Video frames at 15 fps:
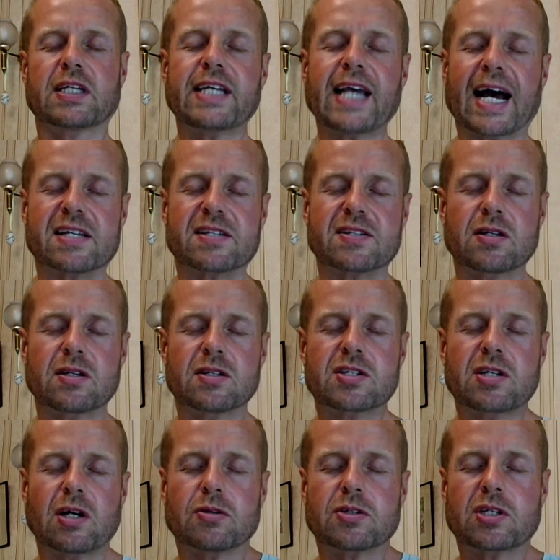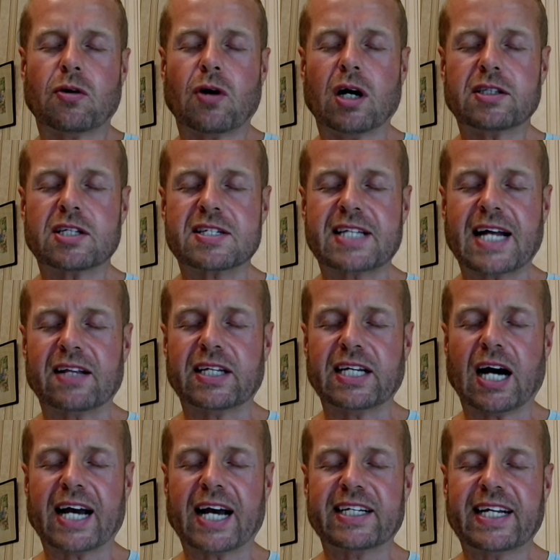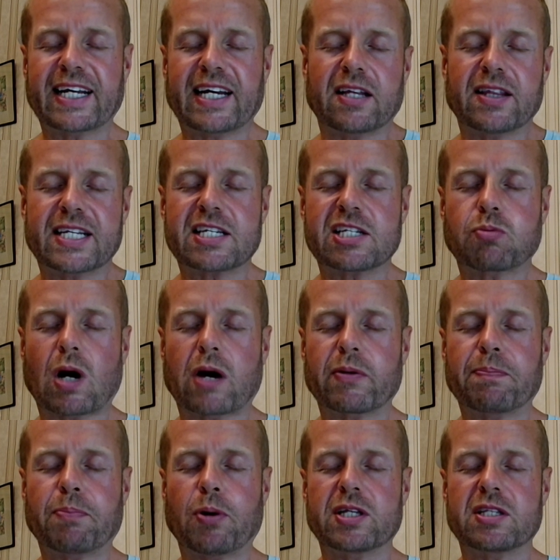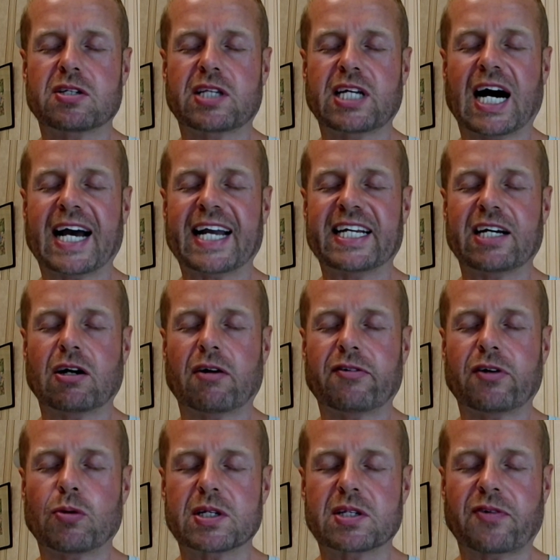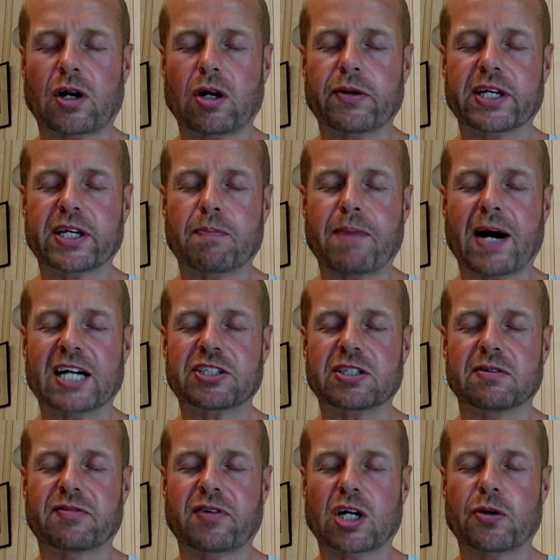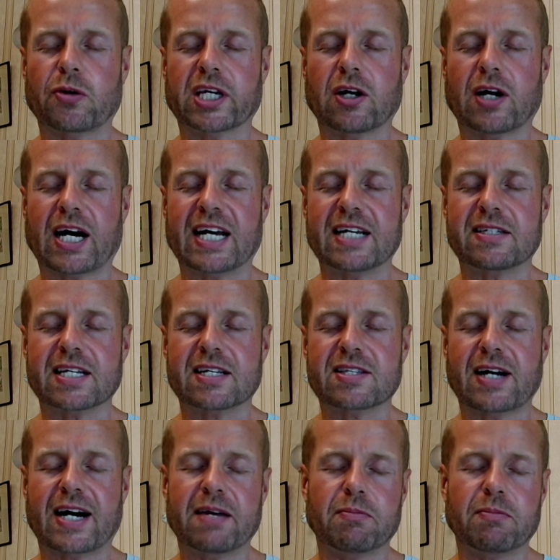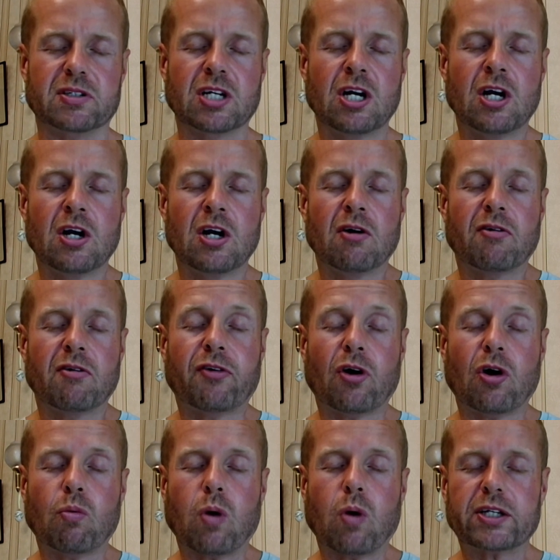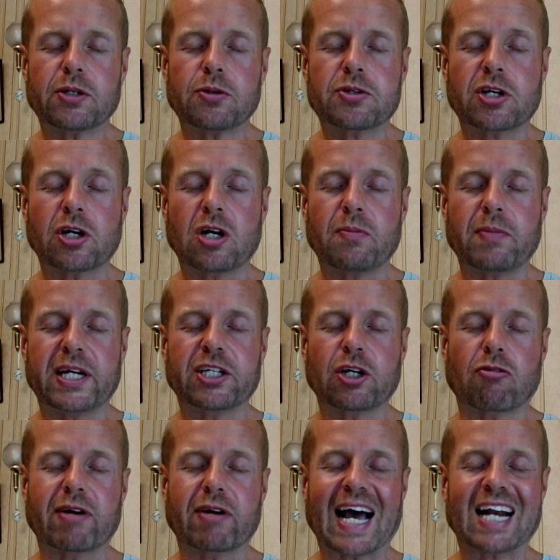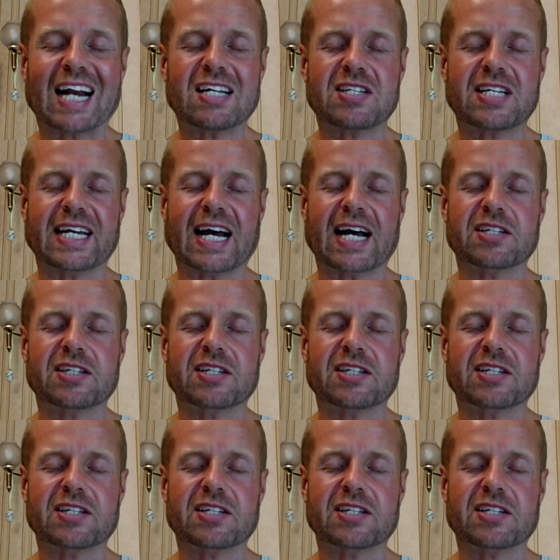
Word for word: Yes. So so understand the idea, and this is why we point to the idea of always following your passion, following your highest excitement. For what you term in your reality